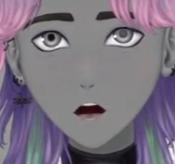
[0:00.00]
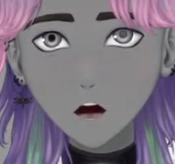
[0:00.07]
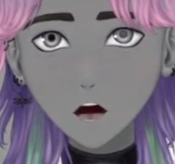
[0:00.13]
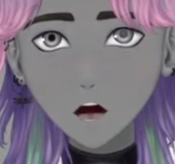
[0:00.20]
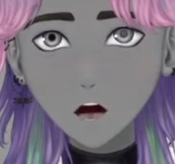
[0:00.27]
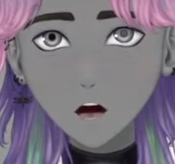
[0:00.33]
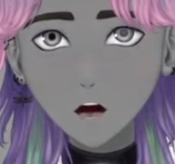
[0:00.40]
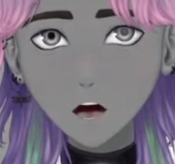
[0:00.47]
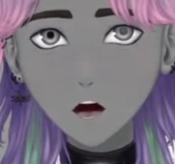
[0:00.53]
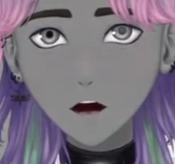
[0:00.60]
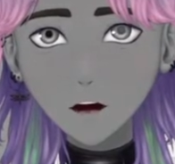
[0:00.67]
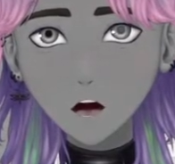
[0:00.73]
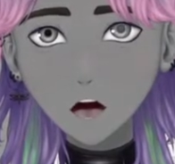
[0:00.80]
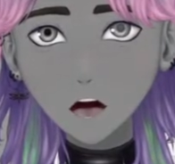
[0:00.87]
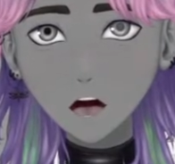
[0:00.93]
So planning
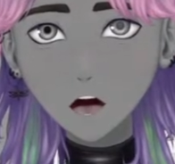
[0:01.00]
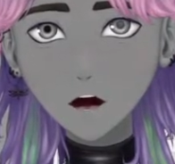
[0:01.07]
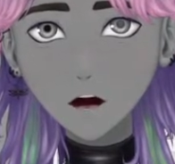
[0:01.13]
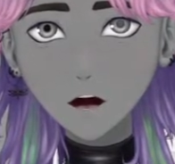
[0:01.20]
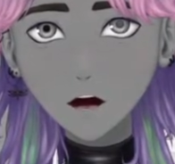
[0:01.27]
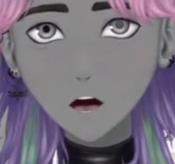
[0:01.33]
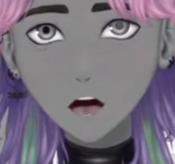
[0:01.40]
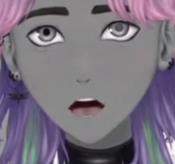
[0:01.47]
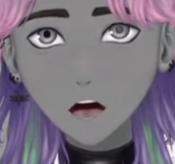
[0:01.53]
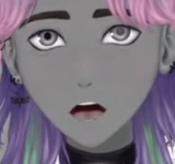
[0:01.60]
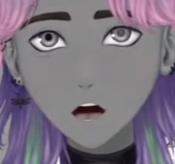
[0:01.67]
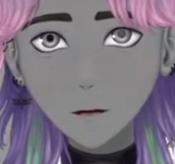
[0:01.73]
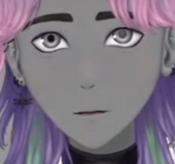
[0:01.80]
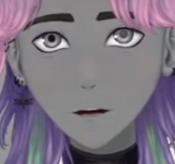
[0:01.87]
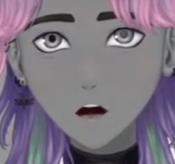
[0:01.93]
beforehand and
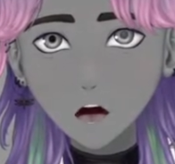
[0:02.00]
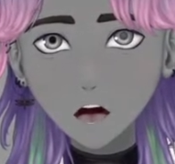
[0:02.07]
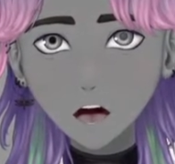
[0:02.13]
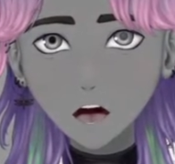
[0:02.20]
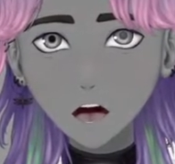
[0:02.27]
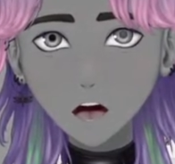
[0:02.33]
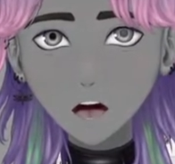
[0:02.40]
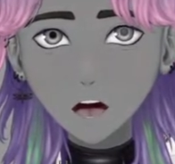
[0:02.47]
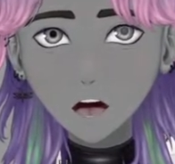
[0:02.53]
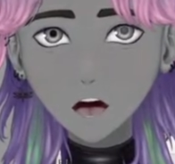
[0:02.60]
making actual like